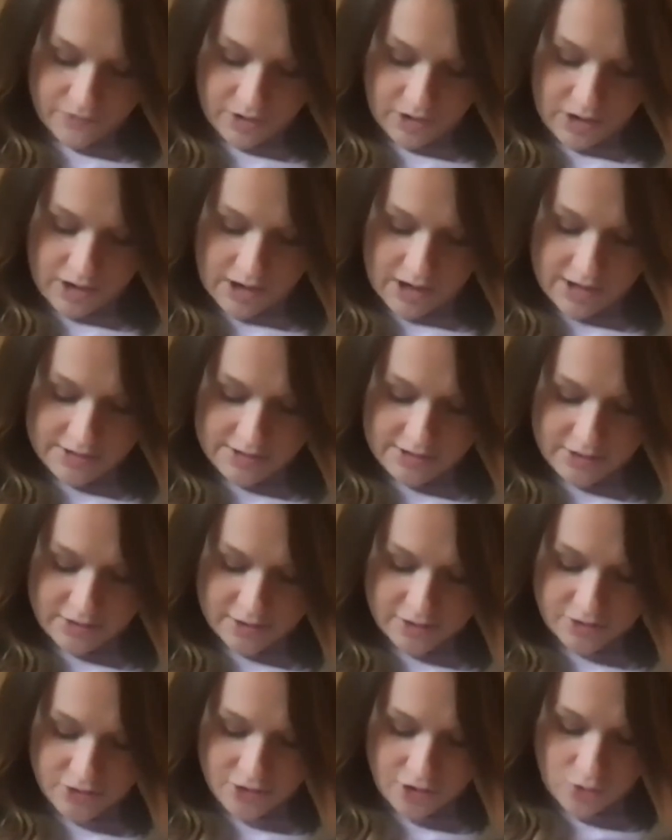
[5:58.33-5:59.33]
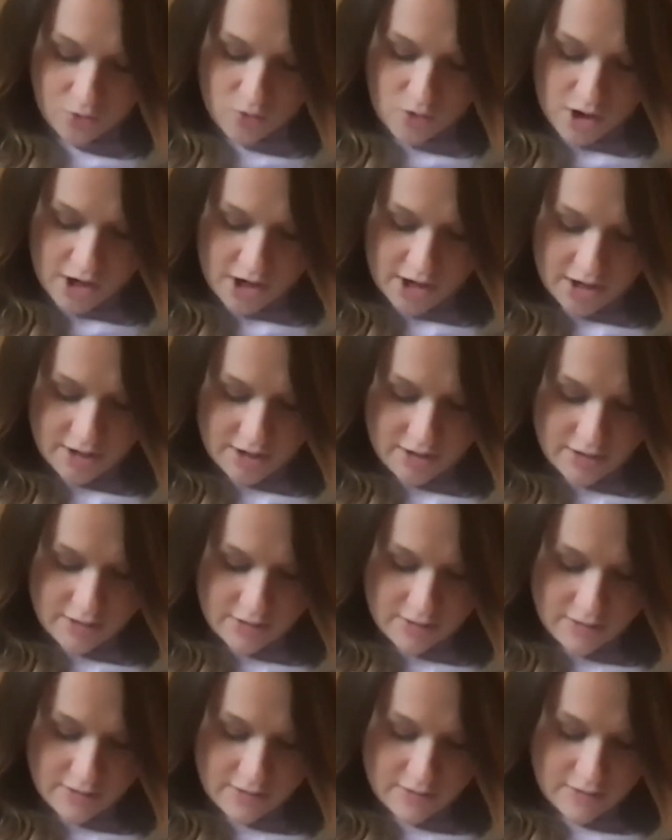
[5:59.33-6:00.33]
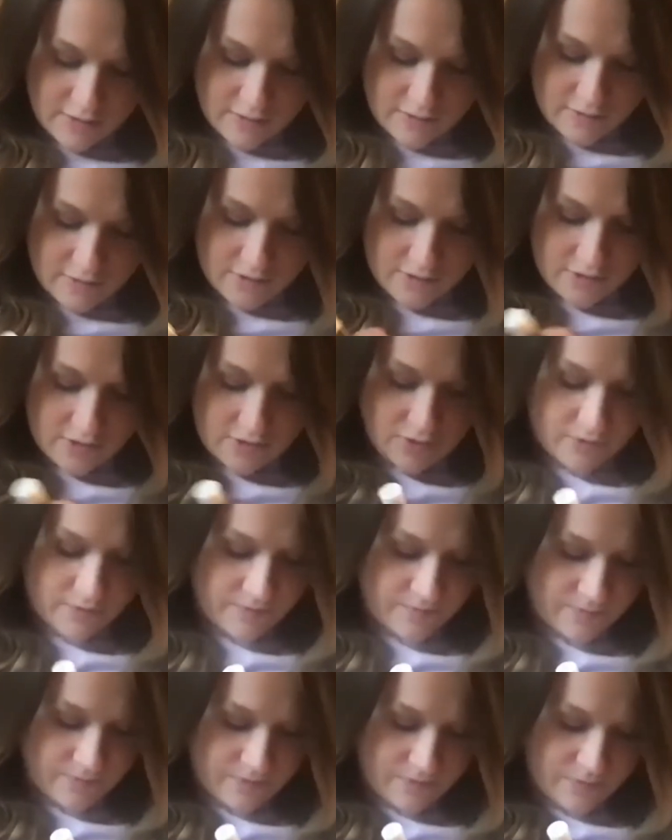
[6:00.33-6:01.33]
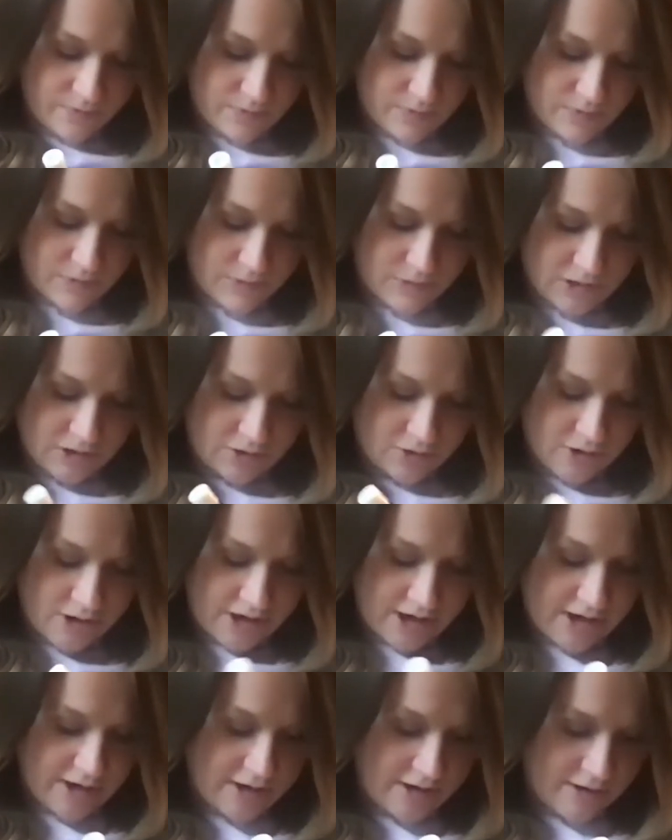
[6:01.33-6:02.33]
Okay, so let's draw 1, 2, 3,